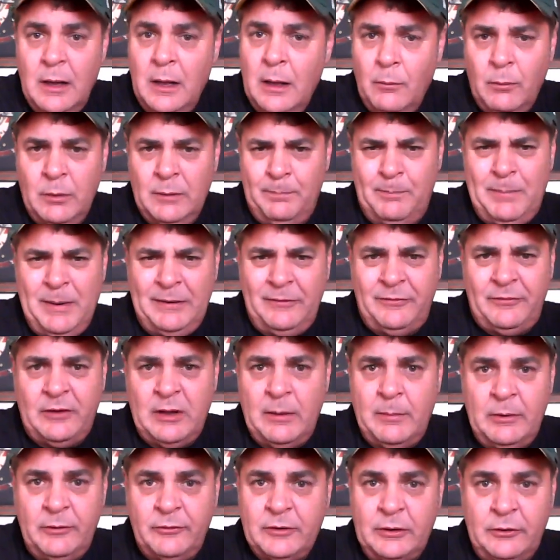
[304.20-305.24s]
what, Ben
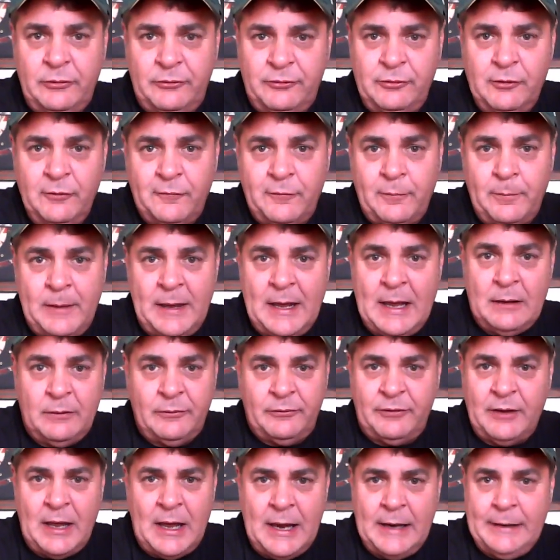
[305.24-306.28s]
Simmons going to shoot from the
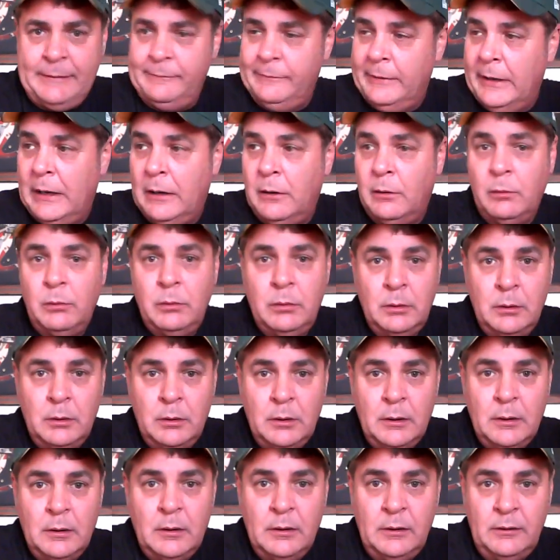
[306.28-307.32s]
outside? No.
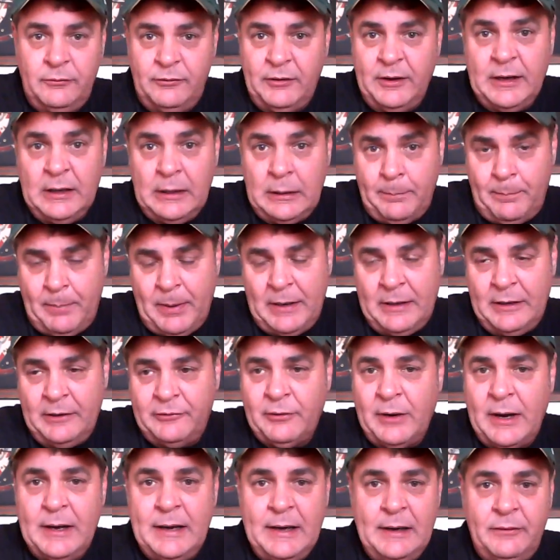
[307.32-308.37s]
Is he going to
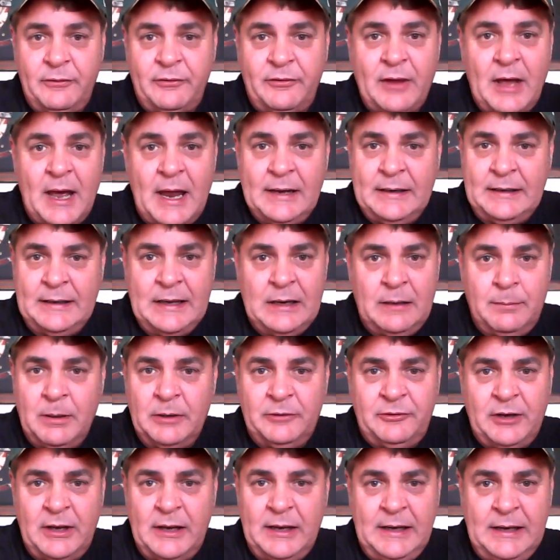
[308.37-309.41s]
penetrate inside and get a
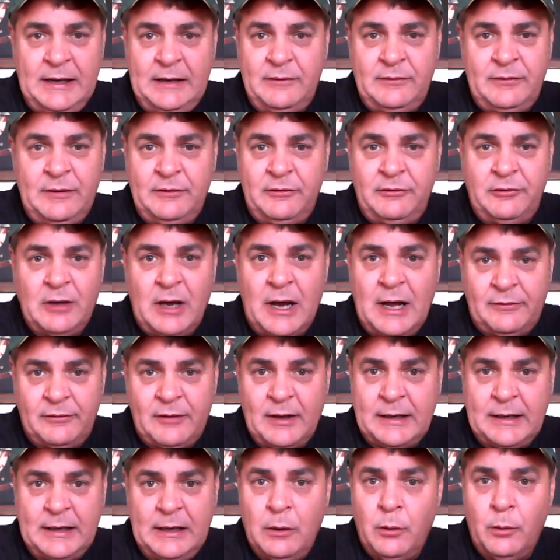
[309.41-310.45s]
bunch of easy shots
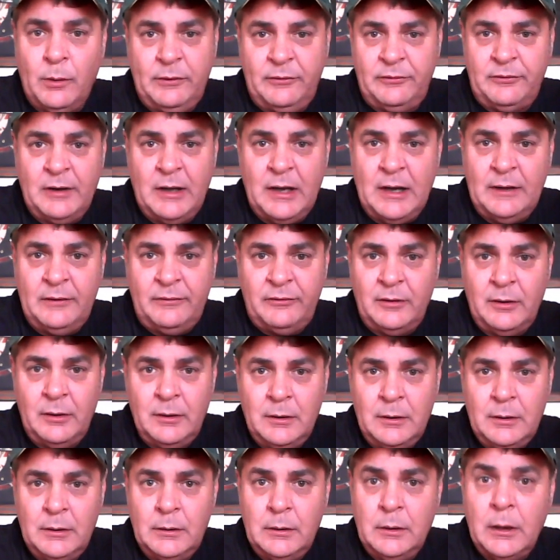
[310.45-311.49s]
like he always does
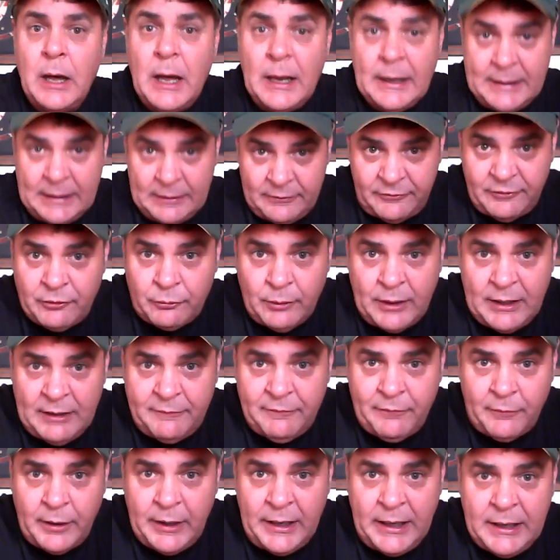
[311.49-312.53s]
against the Greek
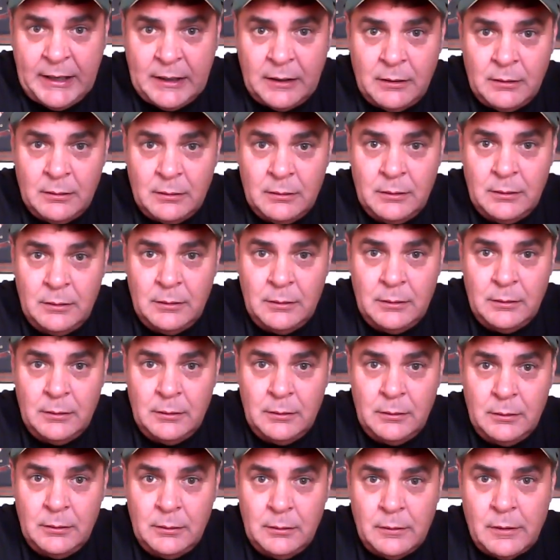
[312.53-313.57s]
Freak
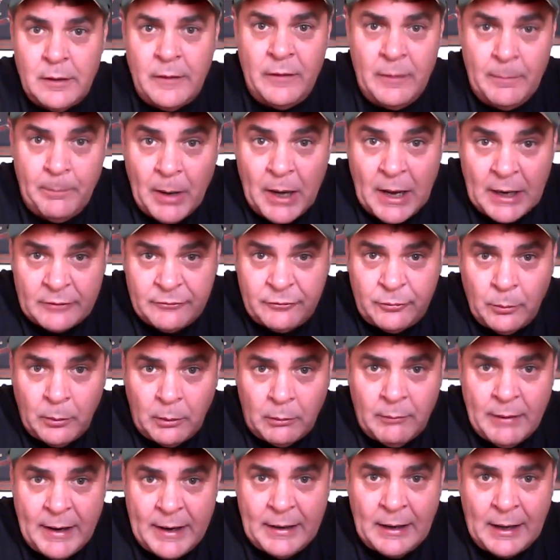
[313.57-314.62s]
and the Bucks, who are
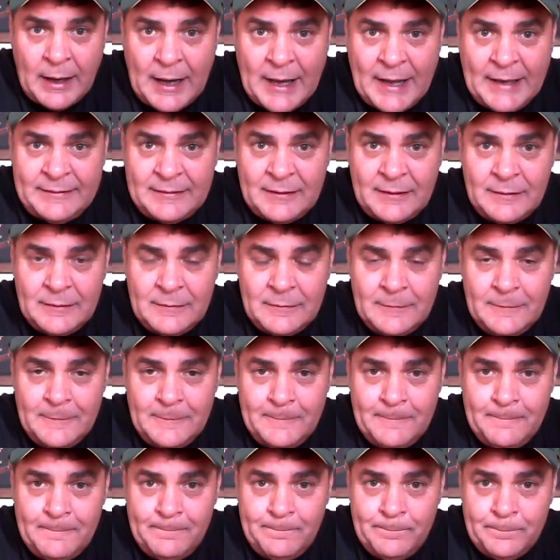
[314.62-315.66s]
red hot?
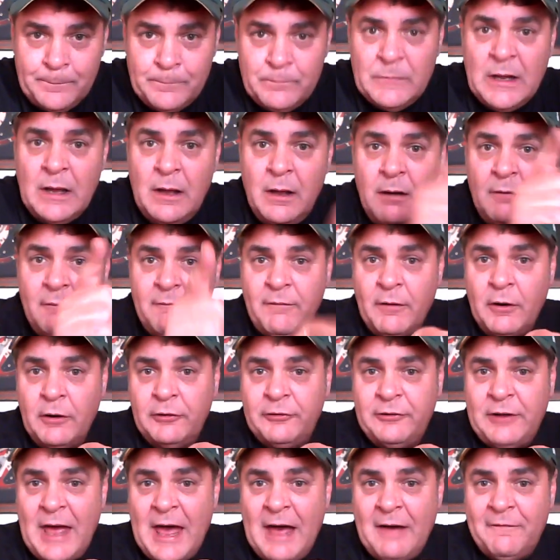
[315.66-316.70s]

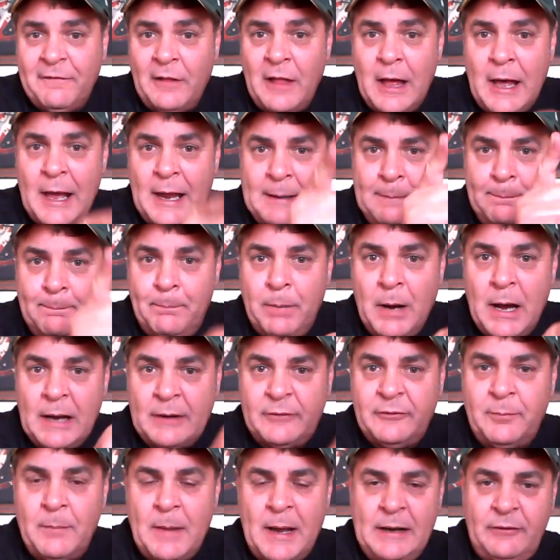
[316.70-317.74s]
First half line,
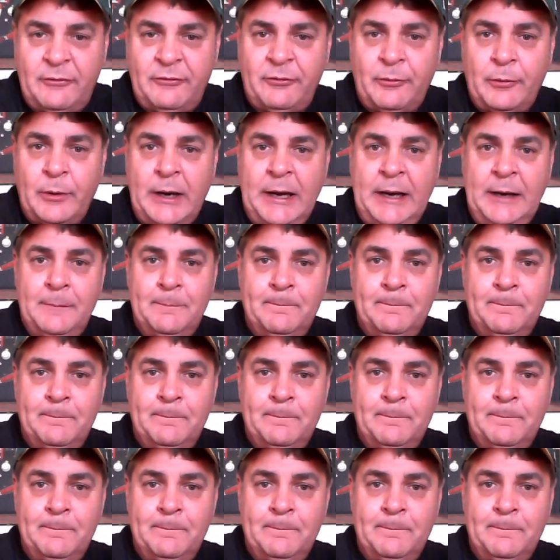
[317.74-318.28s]
Bucks minus 3.